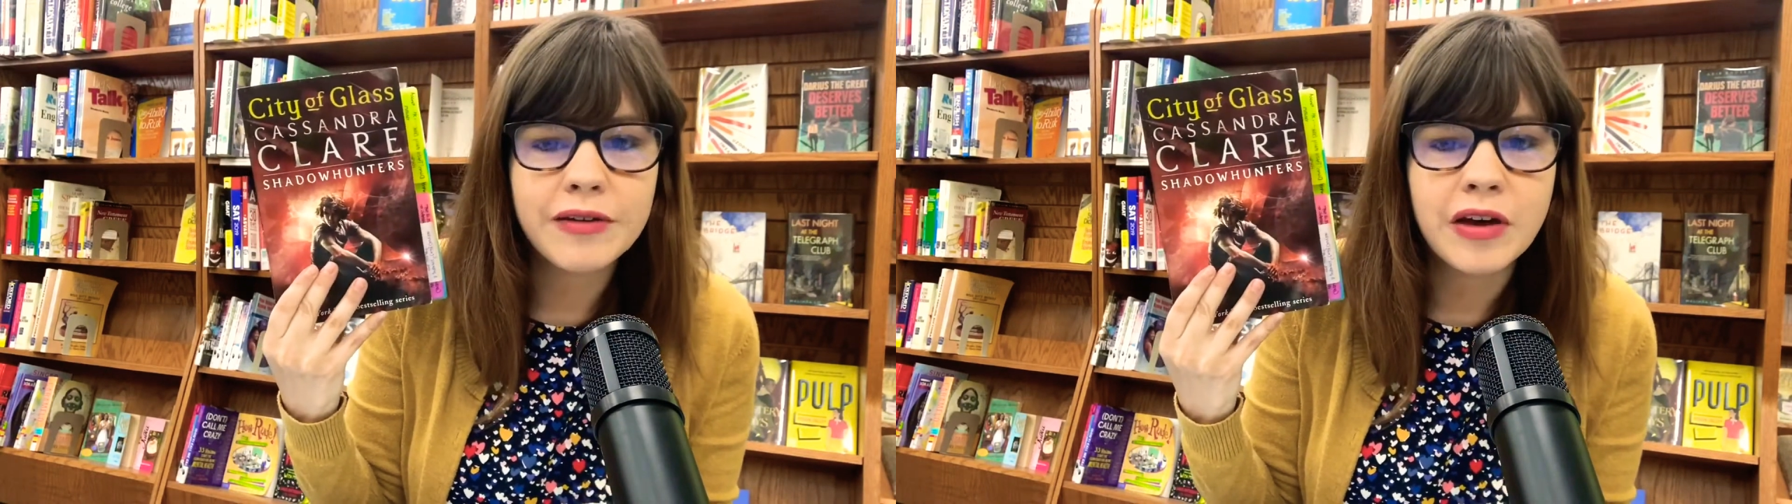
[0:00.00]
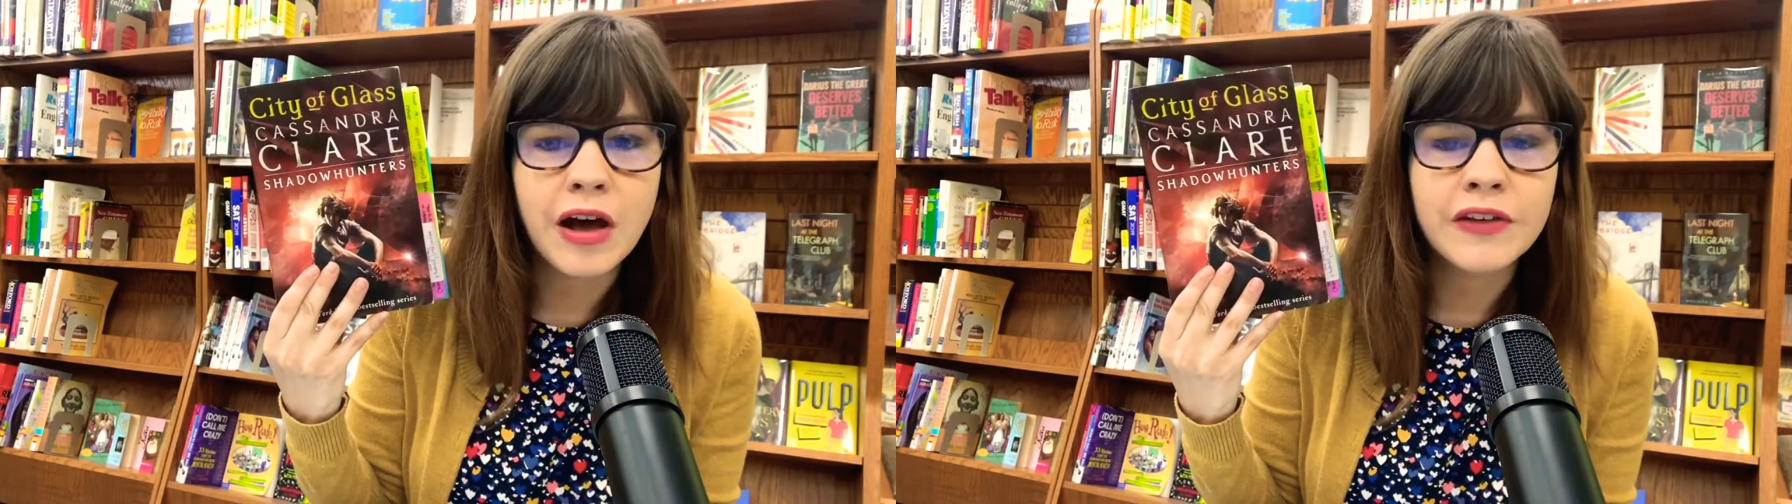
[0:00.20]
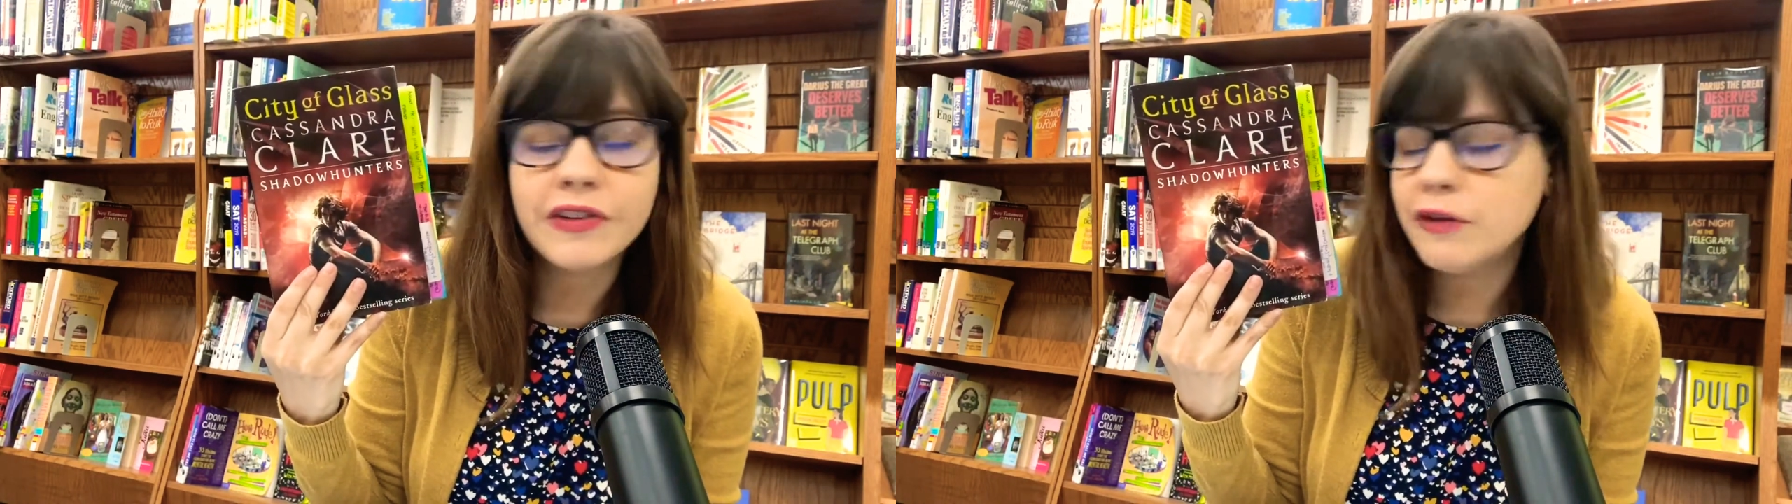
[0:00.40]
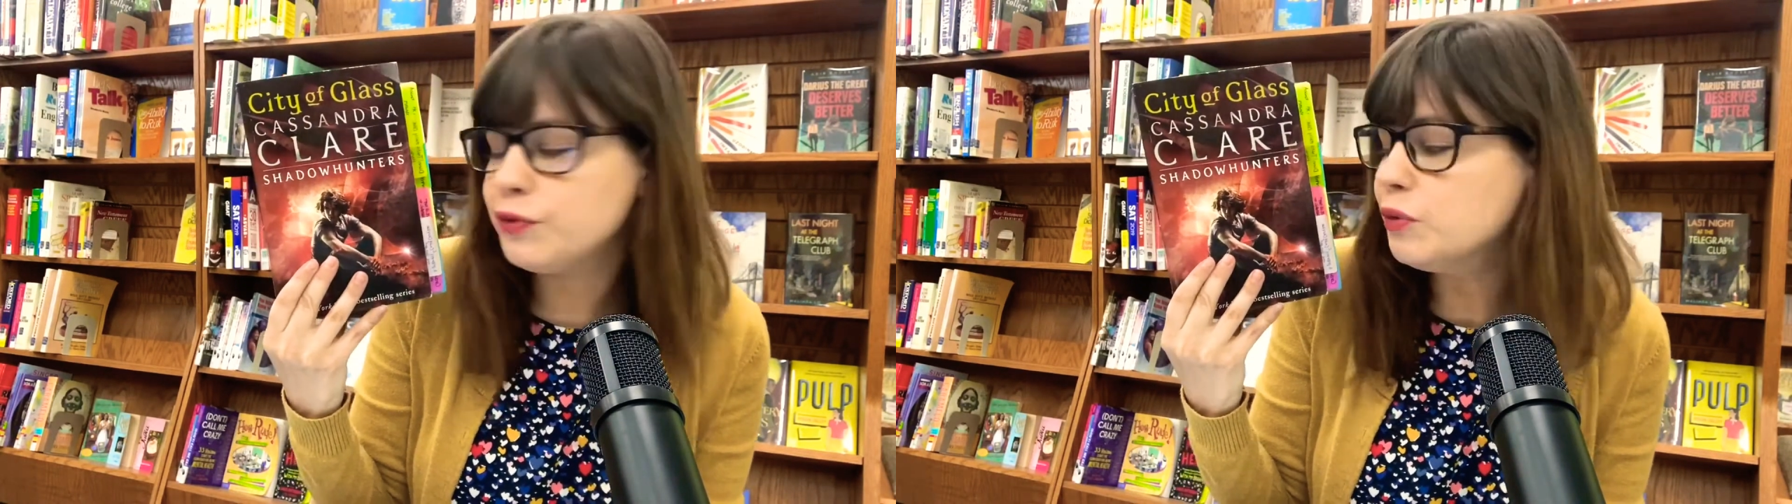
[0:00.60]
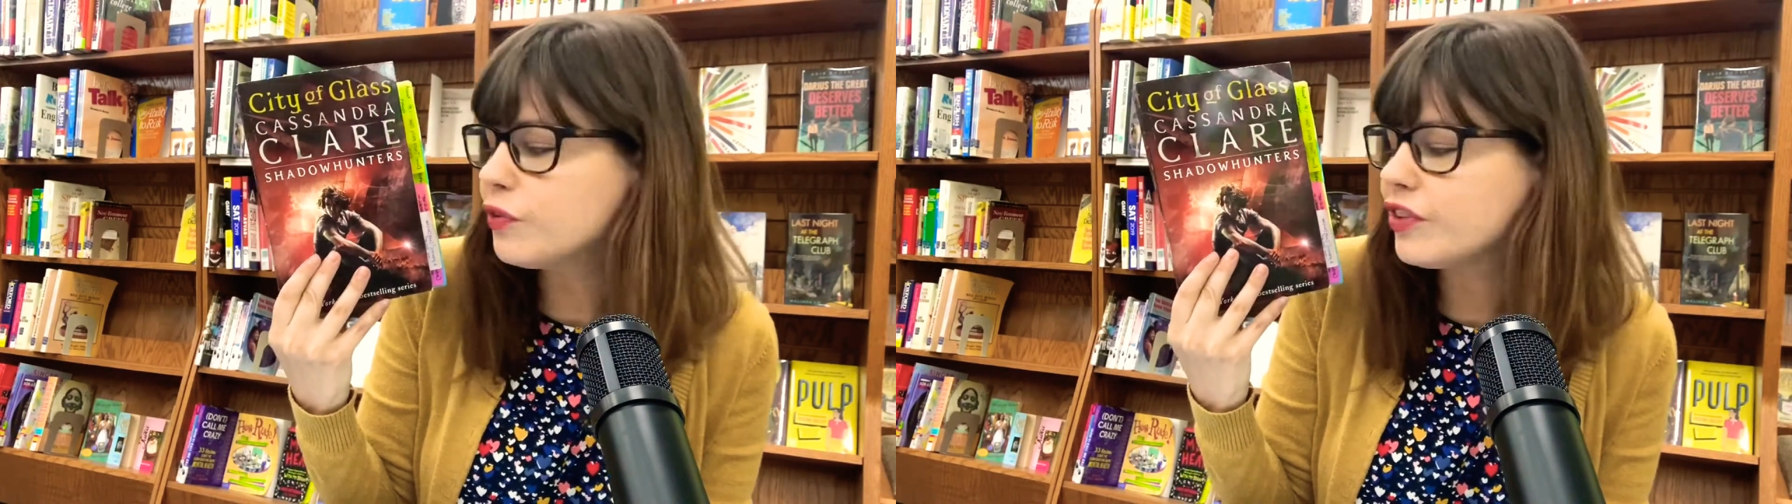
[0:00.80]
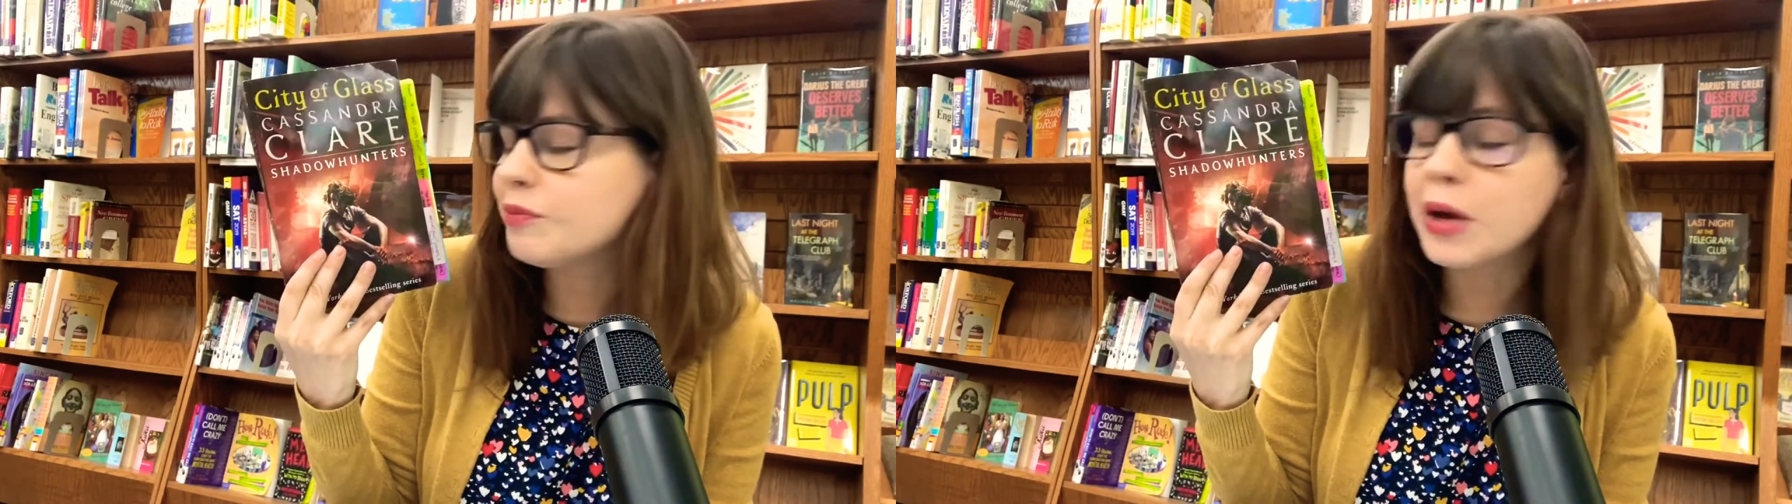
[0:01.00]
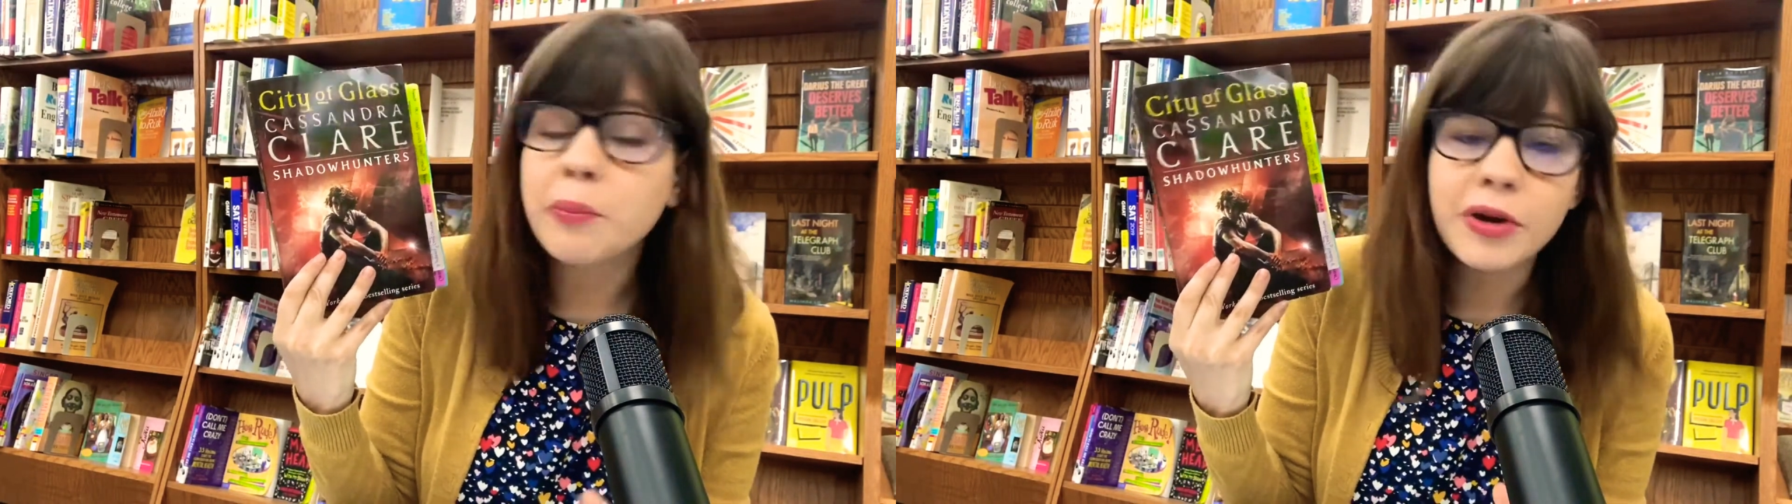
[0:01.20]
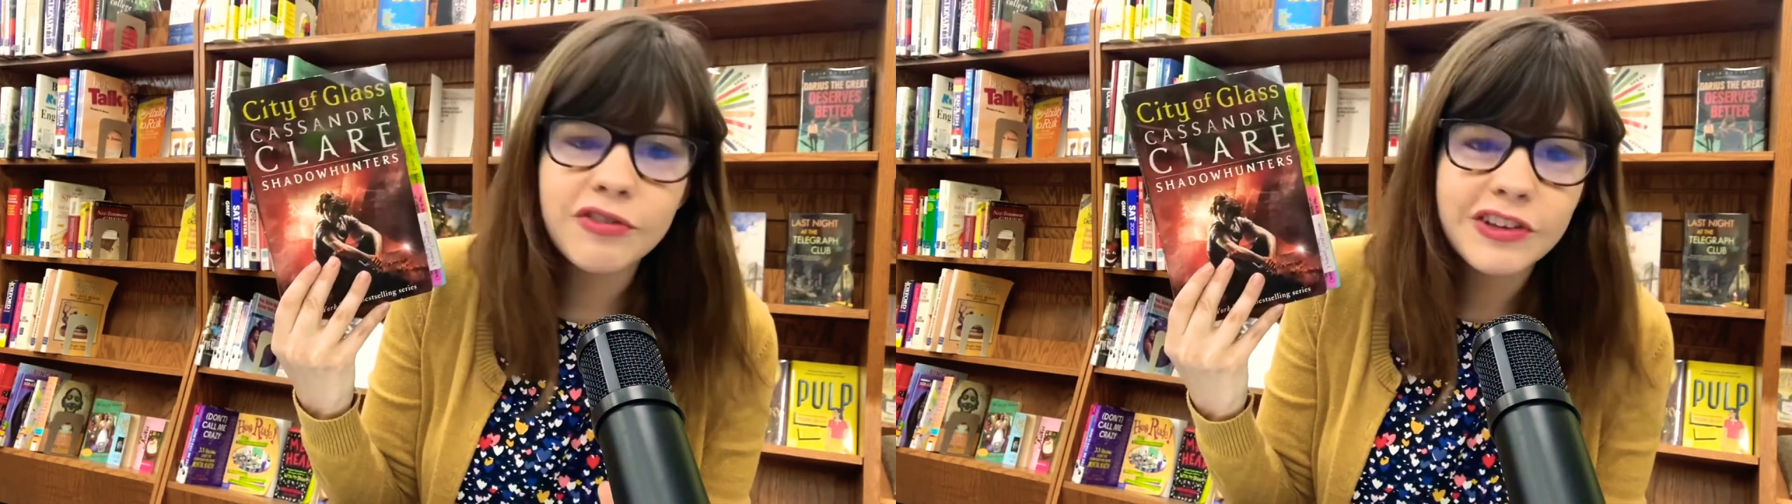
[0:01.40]
because if you've seen my
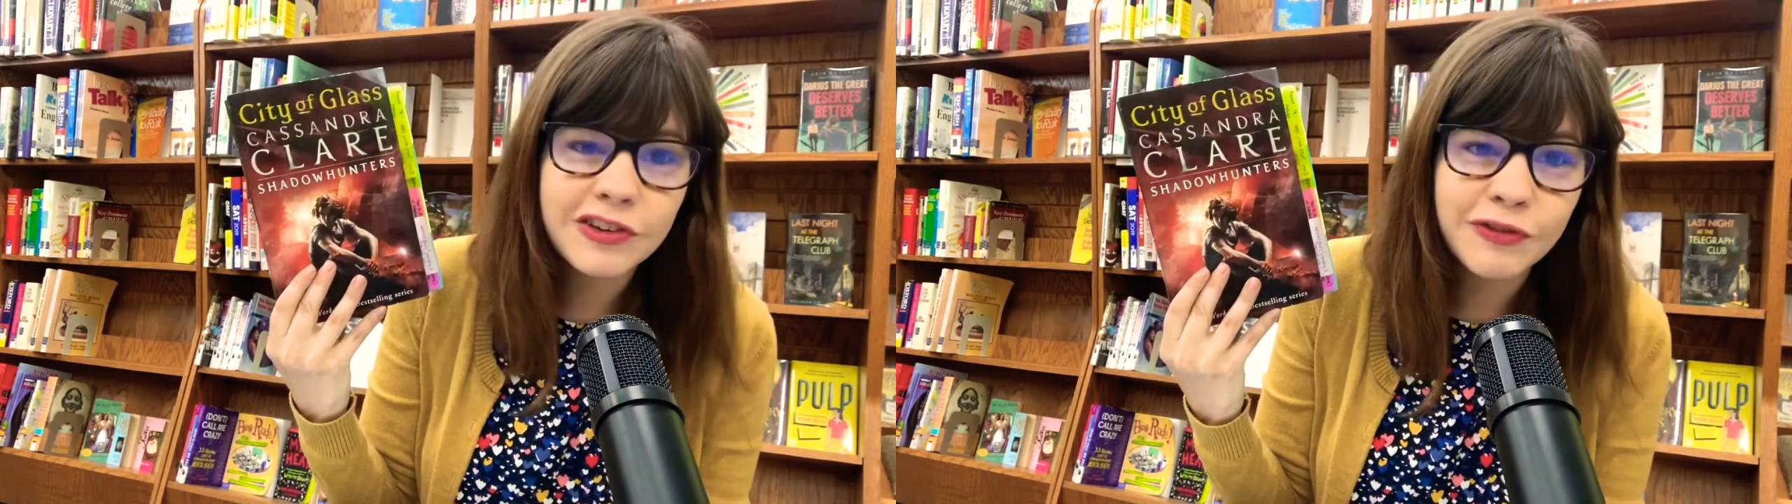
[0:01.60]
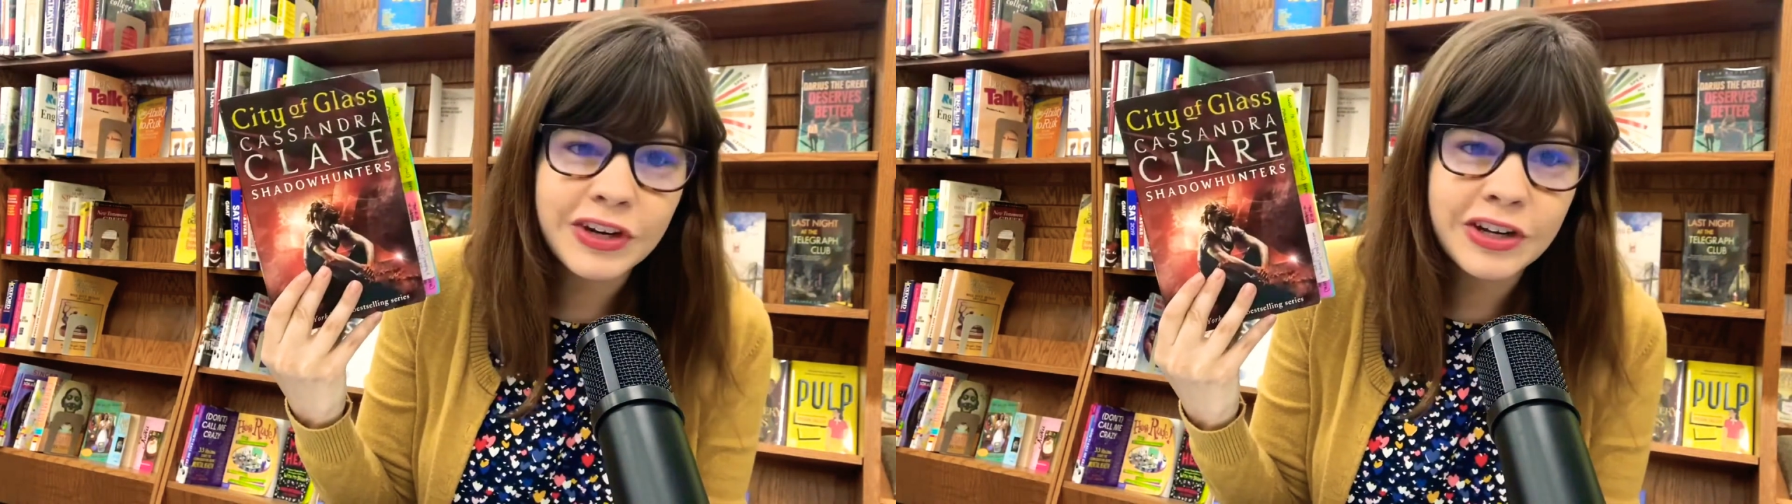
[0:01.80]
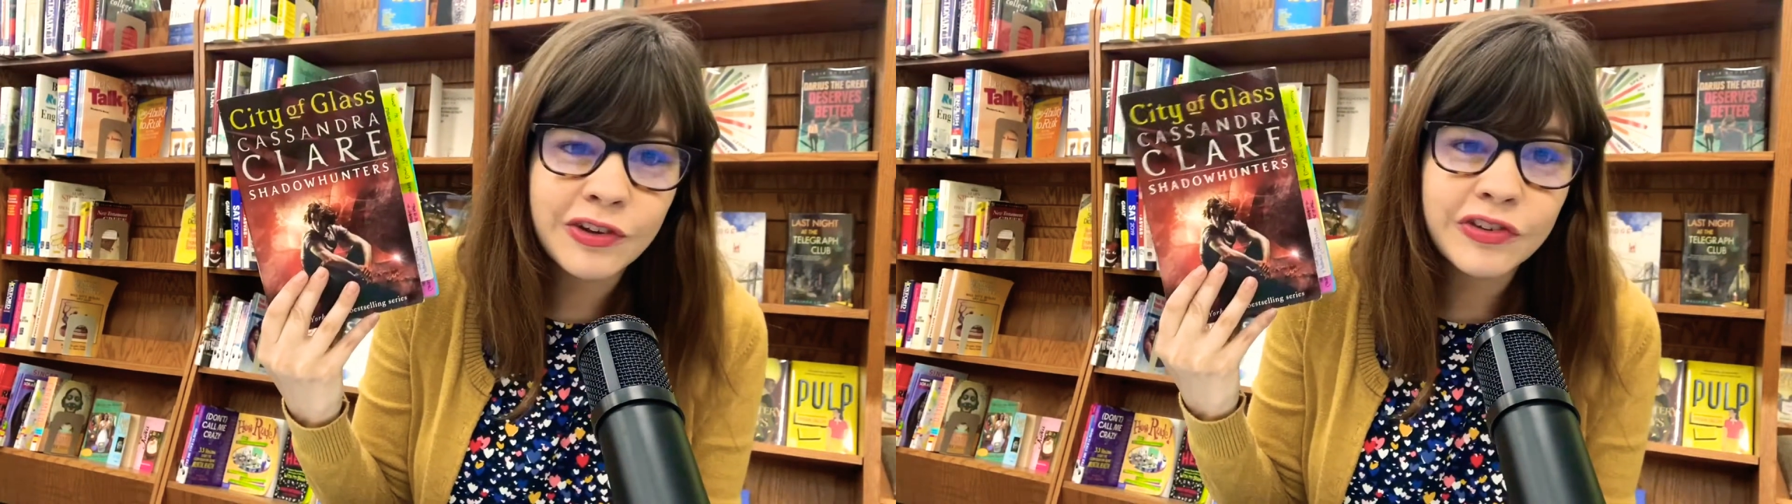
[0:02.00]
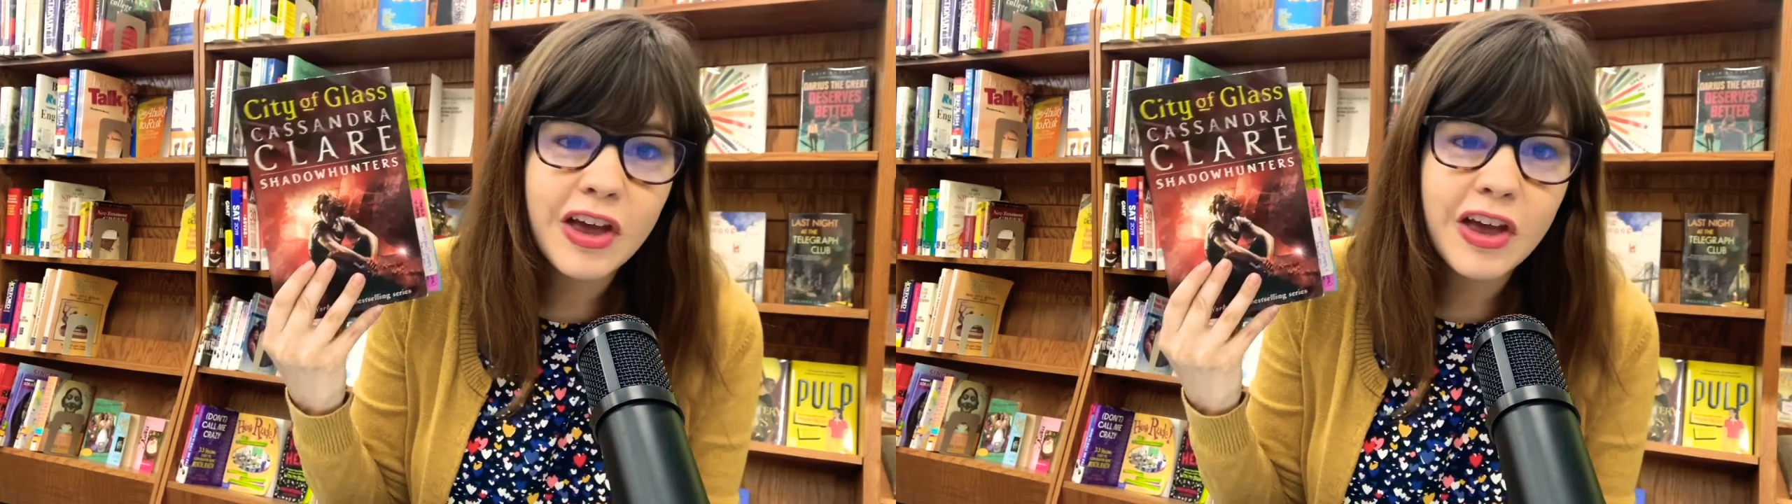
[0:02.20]
previous videos,